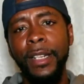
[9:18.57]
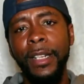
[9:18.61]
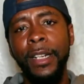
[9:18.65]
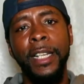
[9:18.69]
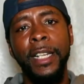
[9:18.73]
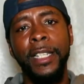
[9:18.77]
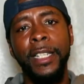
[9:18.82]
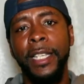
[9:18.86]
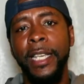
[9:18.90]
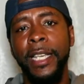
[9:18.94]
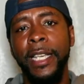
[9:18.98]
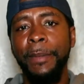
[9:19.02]

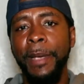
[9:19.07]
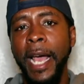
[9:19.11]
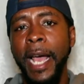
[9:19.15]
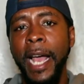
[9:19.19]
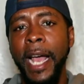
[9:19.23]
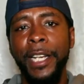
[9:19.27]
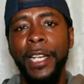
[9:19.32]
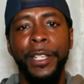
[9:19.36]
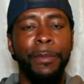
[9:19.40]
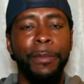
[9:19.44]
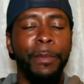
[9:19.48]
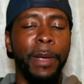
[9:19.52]
let's
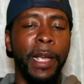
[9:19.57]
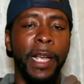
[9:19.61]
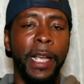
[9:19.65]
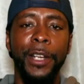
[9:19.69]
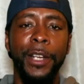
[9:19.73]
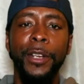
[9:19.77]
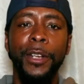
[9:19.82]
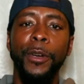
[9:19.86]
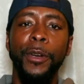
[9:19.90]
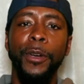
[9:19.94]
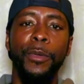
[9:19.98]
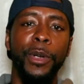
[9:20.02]
cash it, man.
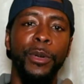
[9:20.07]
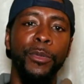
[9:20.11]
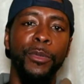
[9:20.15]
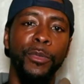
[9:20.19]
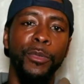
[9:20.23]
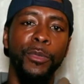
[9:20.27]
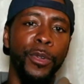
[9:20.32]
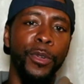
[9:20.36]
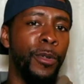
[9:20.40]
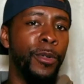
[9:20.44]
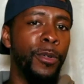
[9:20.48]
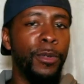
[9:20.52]
You know,
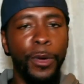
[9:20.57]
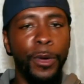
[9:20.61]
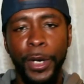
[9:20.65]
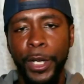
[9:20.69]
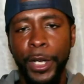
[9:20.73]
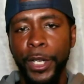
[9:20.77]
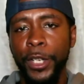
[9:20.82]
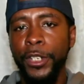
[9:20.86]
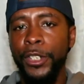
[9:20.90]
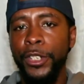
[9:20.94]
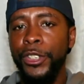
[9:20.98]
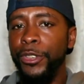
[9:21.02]
we're on a
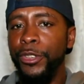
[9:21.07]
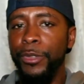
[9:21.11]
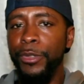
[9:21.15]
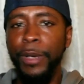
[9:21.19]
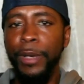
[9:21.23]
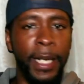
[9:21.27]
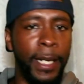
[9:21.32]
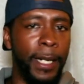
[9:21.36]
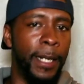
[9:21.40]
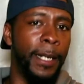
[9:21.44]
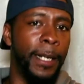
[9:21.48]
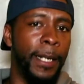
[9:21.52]
good
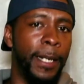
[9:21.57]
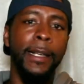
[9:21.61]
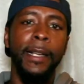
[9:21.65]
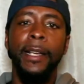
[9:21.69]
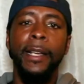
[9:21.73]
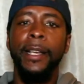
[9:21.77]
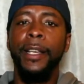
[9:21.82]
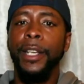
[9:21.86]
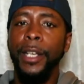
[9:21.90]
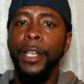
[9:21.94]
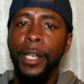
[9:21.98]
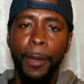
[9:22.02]
streak.
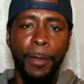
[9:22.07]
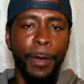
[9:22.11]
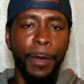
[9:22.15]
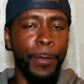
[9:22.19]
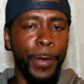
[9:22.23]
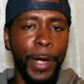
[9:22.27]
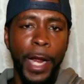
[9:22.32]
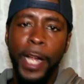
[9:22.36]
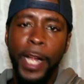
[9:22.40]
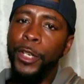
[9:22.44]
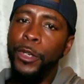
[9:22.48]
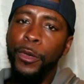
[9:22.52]
You know what I mean? We're
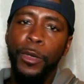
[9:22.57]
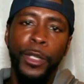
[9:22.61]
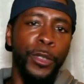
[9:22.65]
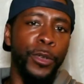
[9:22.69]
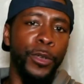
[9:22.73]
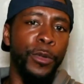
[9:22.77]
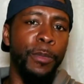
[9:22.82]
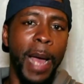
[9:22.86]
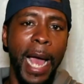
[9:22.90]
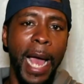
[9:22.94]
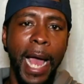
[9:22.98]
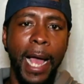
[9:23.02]
not doing too
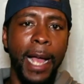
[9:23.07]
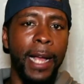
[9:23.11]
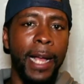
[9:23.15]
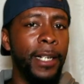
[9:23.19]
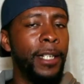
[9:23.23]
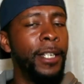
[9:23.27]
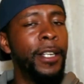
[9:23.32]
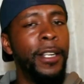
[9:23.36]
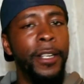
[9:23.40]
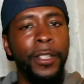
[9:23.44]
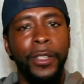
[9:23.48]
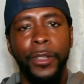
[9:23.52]
bad.
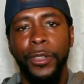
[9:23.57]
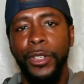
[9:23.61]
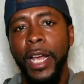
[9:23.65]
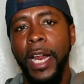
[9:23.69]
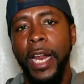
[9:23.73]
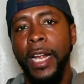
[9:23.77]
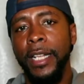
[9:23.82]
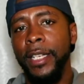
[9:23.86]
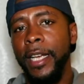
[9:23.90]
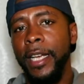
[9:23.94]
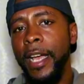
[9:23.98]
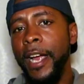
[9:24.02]
So
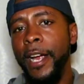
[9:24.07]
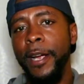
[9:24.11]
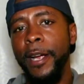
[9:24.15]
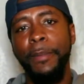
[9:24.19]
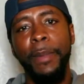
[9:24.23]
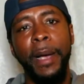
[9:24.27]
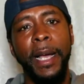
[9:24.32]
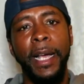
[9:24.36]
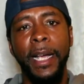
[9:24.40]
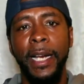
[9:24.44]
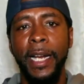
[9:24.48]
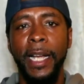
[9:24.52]
shout out to
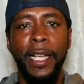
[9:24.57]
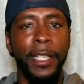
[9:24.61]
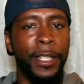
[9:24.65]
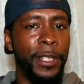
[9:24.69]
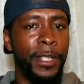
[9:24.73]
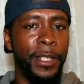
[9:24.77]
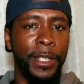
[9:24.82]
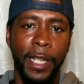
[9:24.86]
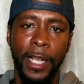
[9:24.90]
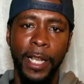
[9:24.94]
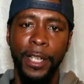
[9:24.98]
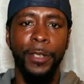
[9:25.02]
everybody
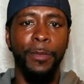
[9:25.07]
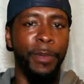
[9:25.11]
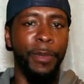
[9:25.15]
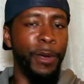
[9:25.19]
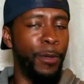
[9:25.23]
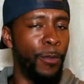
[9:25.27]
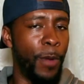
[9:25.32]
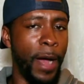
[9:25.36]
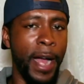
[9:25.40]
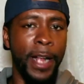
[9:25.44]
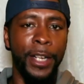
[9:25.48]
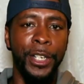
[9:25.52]
that's been
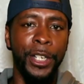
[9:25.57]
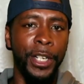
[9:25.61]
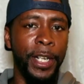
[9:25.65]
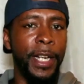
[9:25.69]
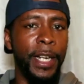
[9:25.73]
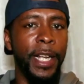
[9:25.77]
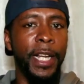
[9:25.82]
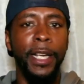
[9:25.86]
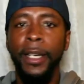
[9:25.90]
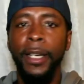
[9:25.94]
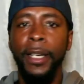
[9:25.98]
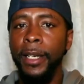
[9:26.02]
watching
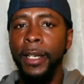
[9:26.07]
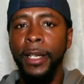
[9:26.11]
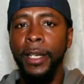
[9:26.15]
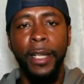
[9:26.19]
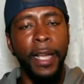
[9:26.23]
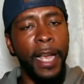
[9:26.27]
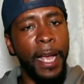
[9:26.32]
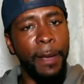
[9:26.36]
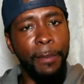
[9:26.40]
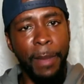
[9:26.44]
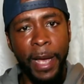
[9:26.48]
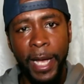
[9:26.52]
and
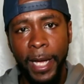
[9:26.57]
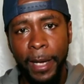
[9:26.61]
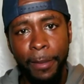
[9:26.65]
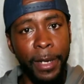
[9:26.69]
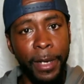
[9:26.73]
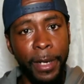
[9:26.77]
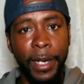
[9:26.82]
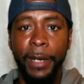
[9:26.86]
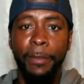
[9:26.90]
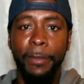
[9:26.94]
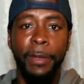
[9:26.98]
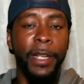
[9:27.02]
making
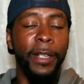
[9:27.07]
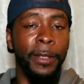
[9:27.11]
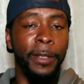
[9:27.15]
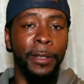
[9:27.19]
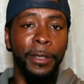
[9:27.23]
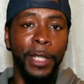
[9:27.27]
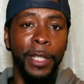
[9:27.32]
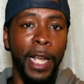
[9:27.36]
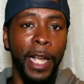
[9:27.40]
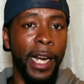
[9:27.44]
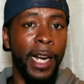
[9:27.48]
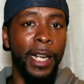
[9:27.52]
money, man.
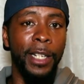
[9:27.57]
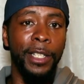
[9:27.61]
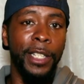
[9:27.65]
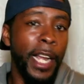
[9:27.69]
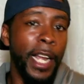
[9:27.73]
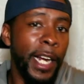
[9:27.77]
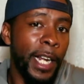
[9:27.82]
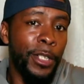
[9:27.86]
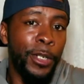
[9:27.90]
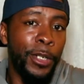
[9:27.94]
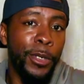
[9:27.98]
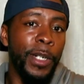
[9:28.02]
Shout
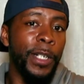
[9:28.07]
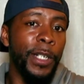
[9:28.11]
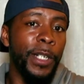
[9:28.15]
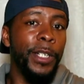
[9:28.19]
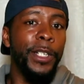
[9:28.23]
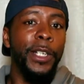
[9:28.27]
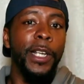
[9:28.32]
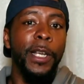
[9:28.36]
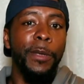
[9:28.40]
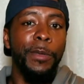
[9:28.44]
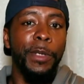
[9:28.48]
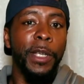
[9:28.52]
out to it. You
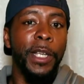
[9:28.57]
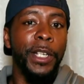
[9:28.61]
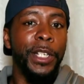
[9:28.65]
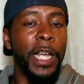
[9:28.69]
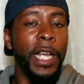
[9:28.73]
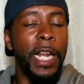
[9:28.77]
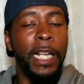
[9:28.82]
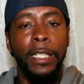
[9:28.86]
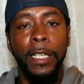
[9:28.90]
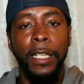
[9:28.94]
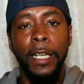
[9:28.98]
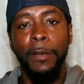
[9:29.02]
know what I'm saying?
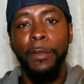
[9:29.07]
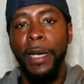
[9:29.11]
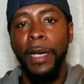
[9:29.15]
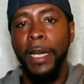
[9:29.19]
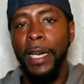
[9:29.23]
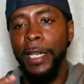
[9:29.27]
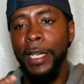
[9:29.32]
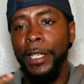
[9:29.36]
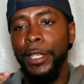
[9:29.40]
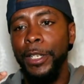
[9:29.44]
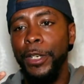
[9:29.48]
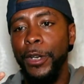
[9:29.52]
Shout out to
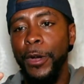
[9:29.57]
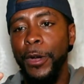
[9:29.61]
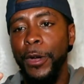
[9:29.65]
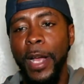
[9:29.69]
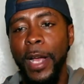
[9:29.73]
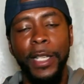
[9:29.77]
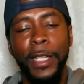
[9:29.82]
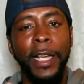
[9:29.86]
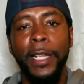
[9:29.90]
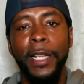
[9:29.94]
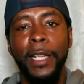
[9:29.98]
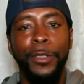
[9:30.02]
everybody, you know,
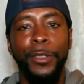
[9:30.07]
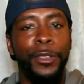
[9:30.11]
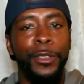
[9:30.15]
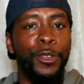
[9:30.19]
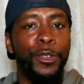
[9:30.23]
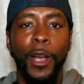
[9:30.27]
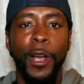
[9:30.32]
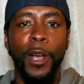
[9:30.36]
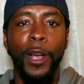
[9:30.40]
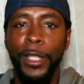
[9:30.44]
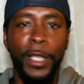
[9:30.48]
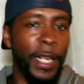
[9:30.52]
has that
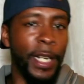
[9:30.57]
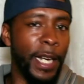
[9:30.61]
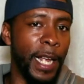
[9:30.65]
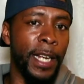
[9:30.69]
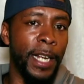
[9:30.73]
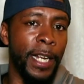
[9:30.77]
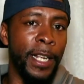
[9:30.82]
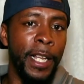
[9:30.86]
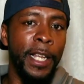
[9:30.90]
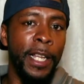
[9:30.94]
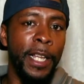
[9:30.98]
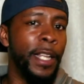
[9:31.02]
trust and
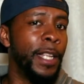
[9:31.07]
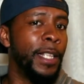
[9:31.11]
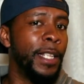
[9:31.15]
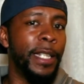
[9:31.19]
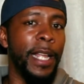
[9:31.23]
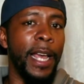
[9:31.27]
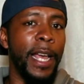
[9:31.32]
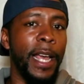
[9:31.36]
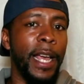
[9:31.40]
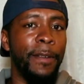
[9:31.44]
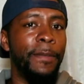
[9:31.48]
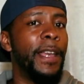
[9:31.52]

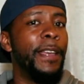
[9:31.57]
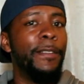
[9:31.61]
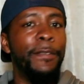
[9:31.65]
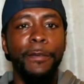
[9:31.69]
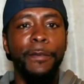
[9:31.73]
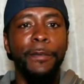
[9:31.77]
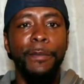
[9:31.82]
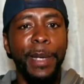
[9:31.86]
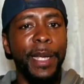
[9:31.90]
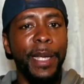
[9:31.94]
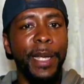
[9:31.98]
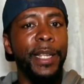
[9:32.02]
that faith
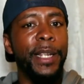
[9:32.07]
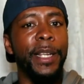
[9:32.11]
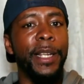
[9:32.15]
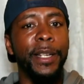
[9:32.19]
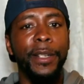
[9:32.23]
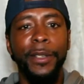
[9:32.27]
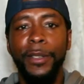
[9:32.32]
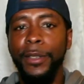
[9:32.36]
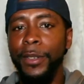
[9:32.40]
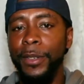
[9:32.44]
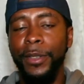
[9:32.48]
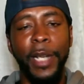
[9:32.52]
in me
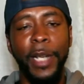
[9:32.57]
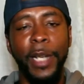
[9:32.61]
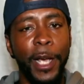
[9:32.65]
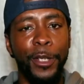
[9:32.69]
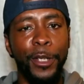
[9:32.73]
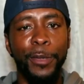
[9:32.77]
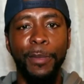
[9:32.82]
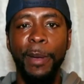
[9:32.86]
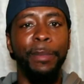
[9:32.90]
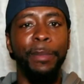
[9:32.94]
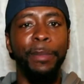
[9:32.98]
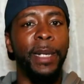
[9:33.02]
and tells
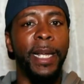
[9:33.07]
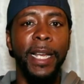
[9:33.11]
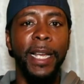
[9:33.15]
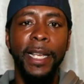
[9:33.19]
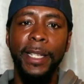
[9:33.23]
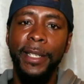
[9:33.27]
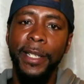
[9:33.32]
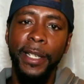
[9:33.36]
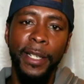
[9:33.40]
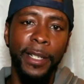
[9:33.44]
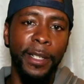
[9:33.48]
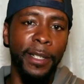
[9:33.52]
my
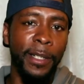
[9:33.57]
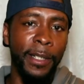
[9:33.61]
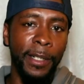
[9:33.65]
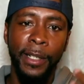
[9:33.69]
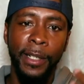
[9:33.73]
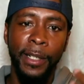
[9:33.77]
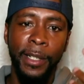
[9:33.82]
plays and